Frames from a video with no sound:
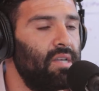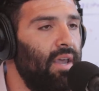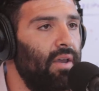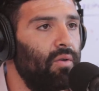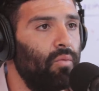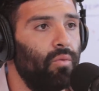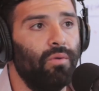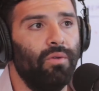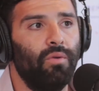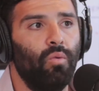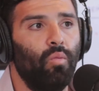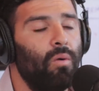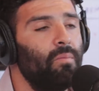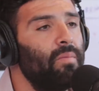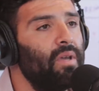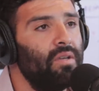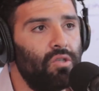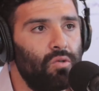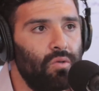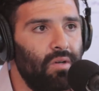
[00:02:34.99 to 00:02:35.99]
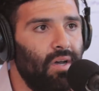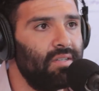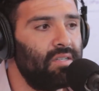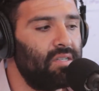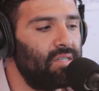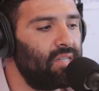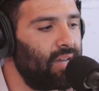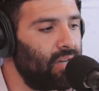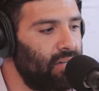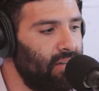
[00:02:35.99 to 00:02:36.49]
and really what makes you guys
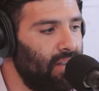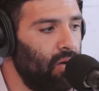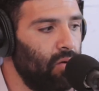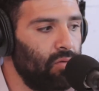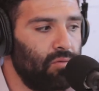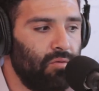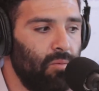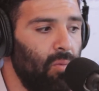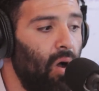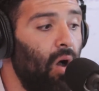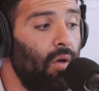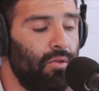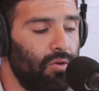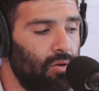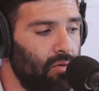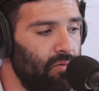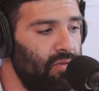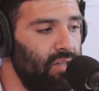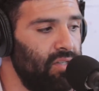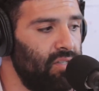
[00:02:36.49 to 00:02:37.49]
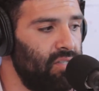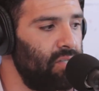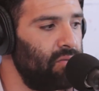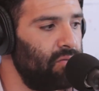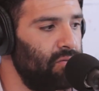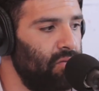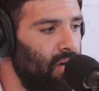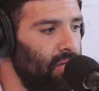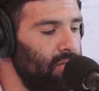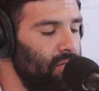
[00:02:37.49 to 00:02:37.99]
stand out from other VC
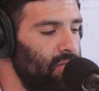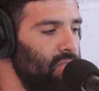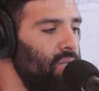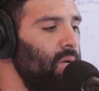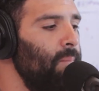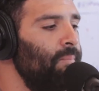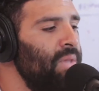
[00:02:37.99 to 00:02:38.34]
funds.